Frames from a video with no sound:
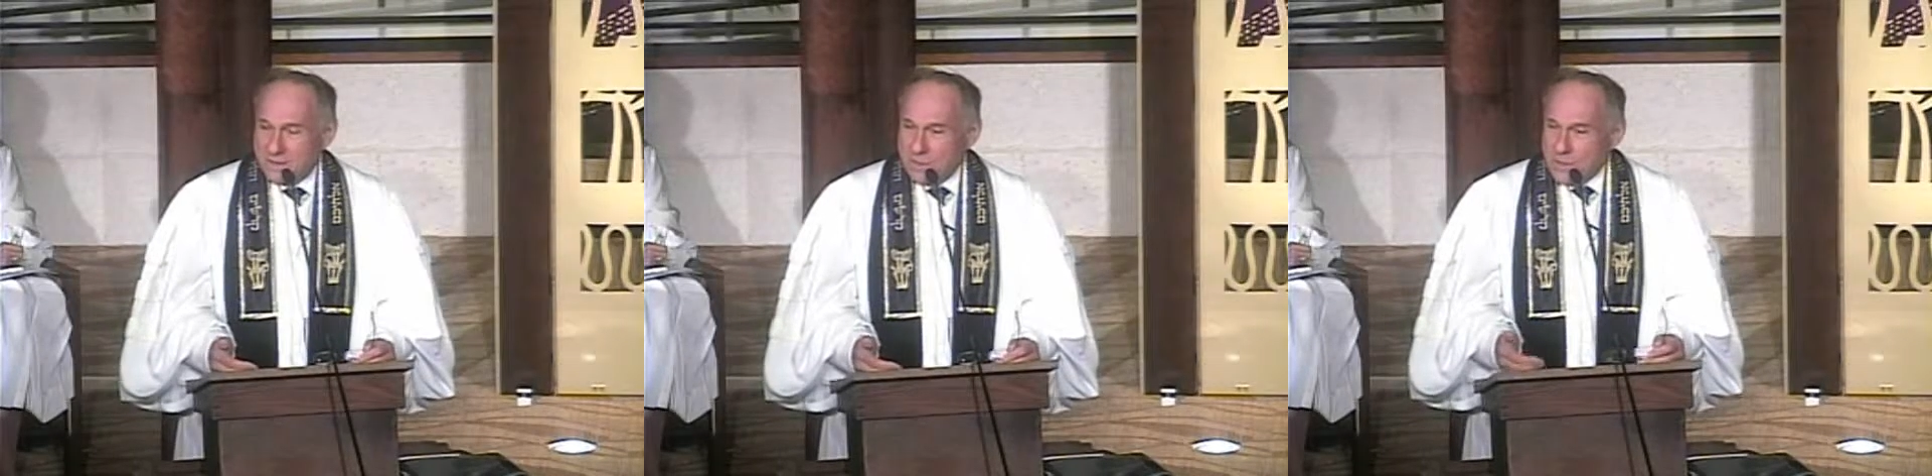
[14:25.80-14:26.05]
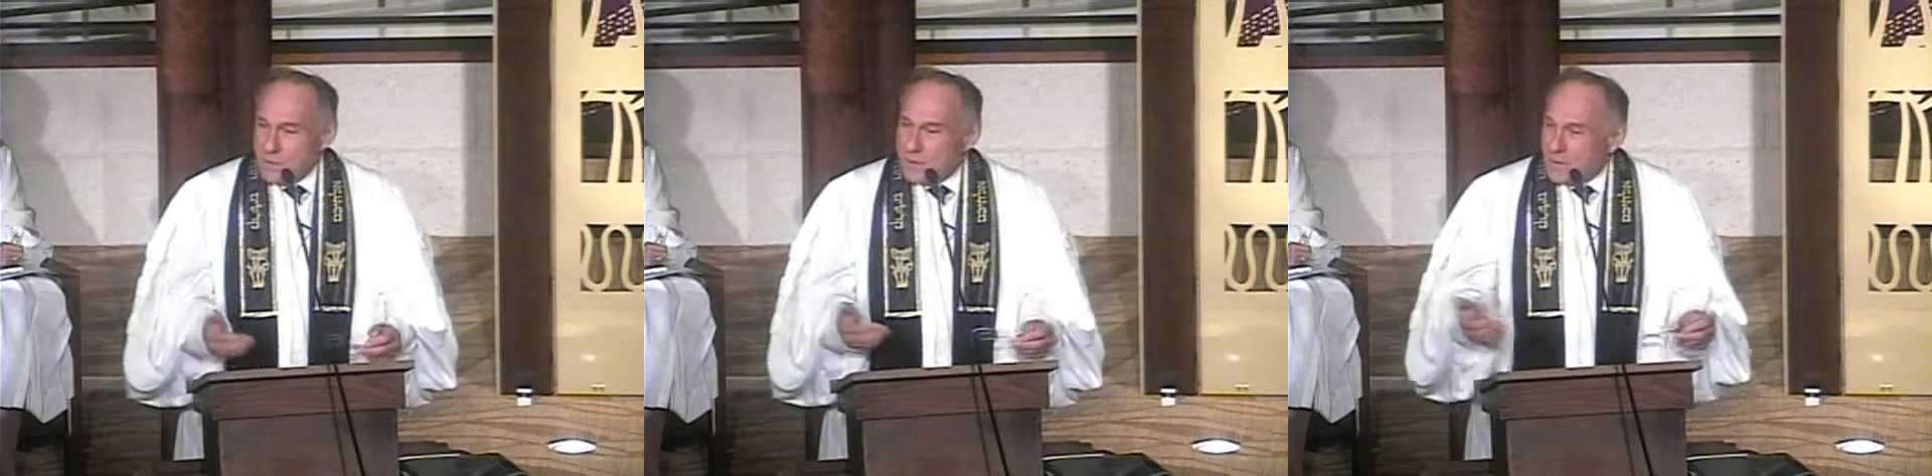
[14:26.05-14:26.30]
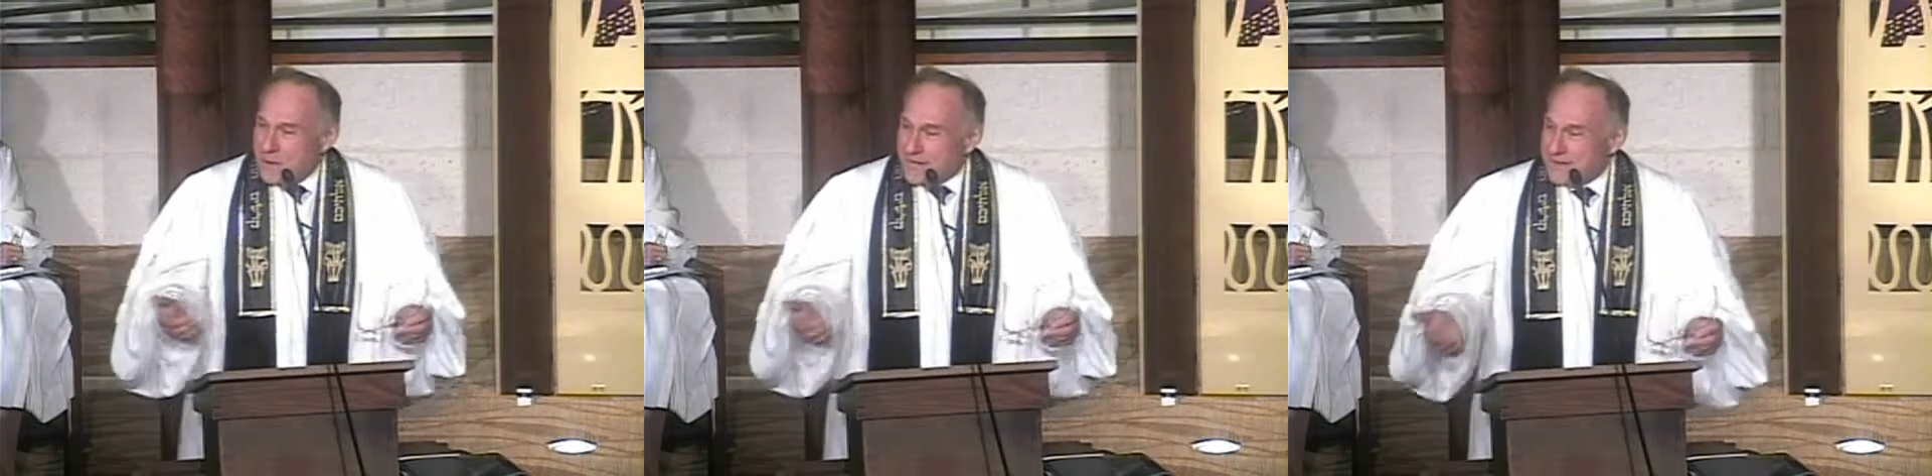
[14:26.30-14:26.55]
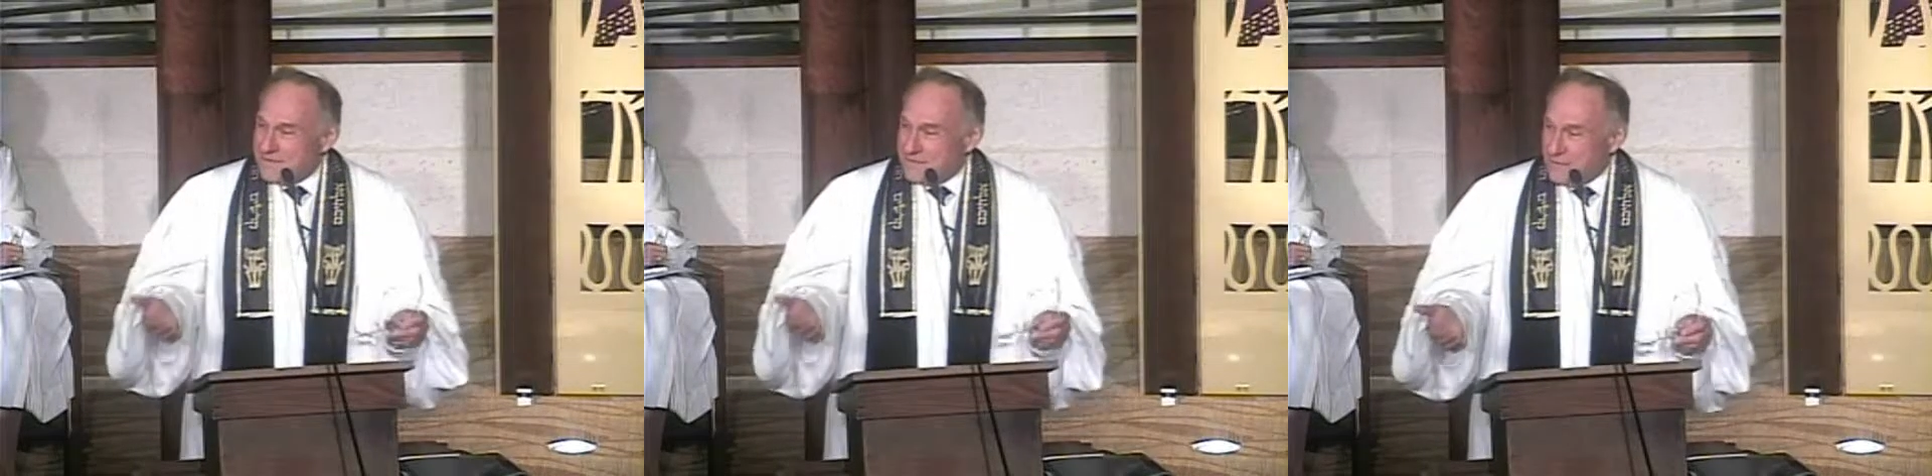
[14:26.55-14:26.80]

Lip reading: What are we waiting